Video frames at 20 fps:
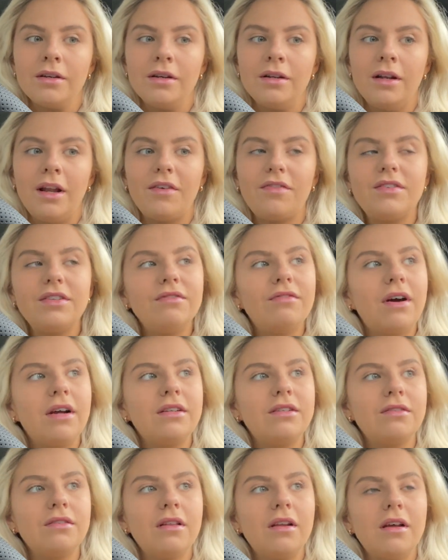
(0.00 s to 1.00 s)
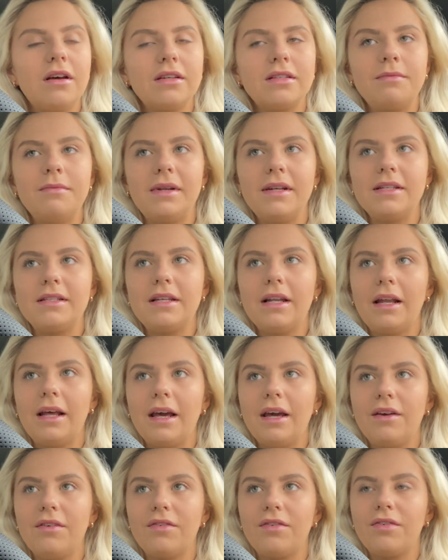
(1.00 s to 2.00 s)
it right till the last minute to
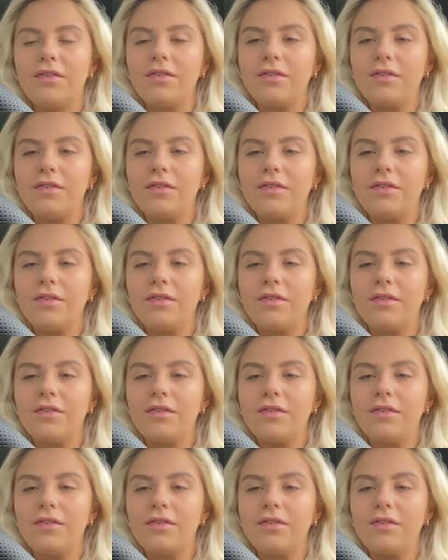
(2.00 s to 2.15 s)
leave.